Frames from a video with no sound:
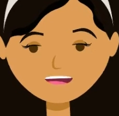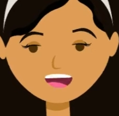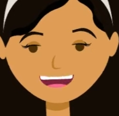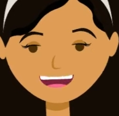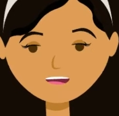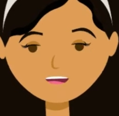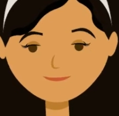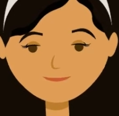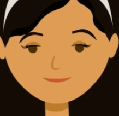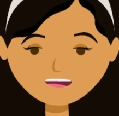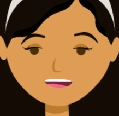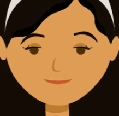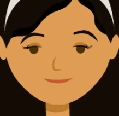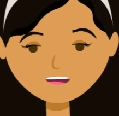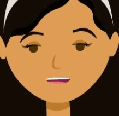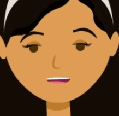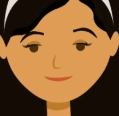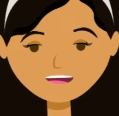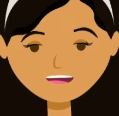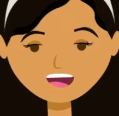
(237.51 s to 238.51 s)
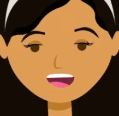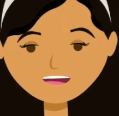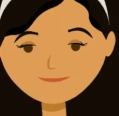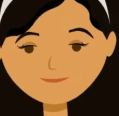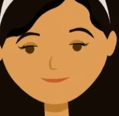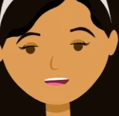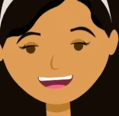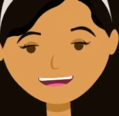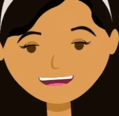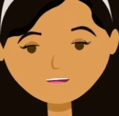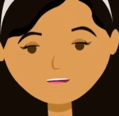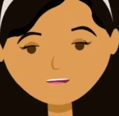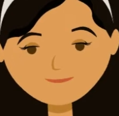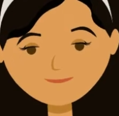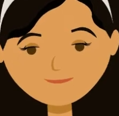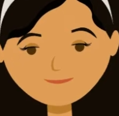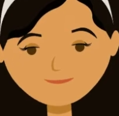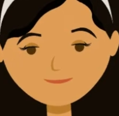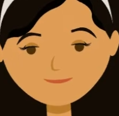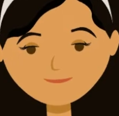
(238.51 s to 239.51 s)
These will give you a better
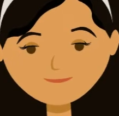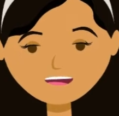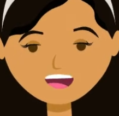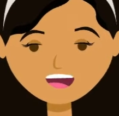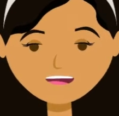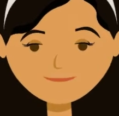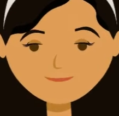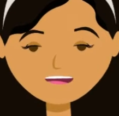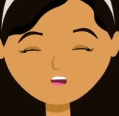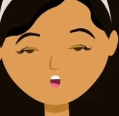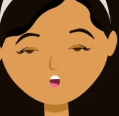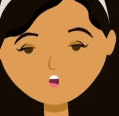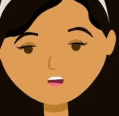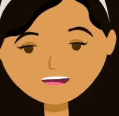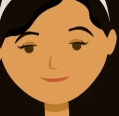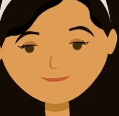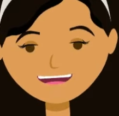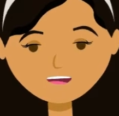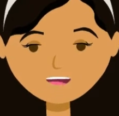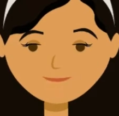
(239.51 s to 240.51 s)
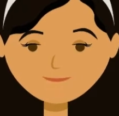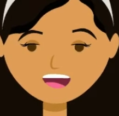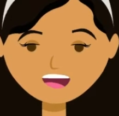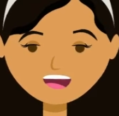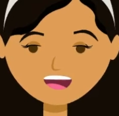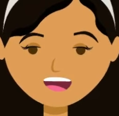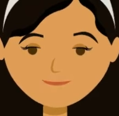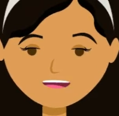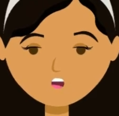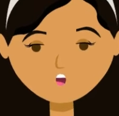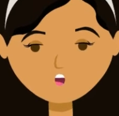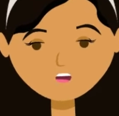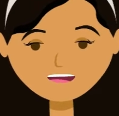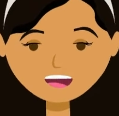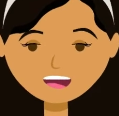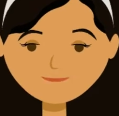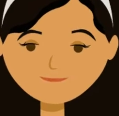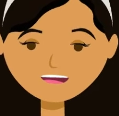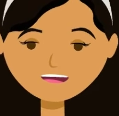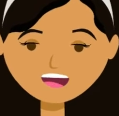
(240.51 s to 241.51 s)
idea of what kinds of questions to ask
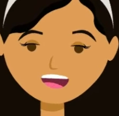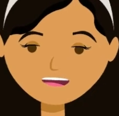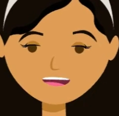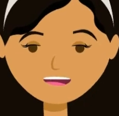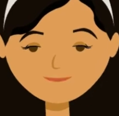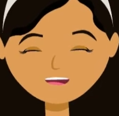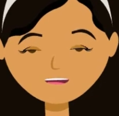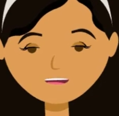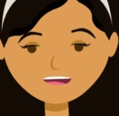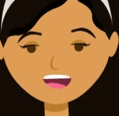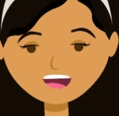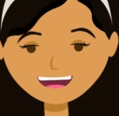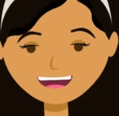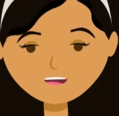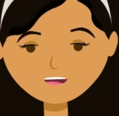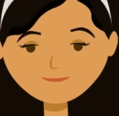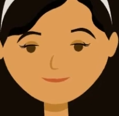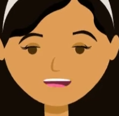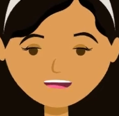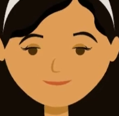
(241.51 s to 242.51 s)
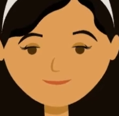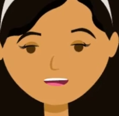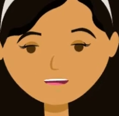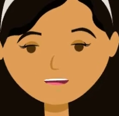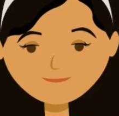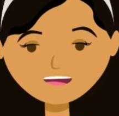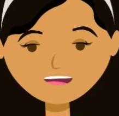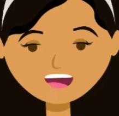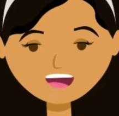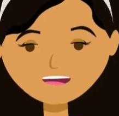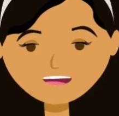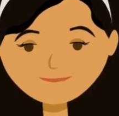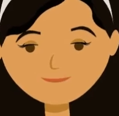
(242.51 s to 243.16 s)
installers. Heat pumps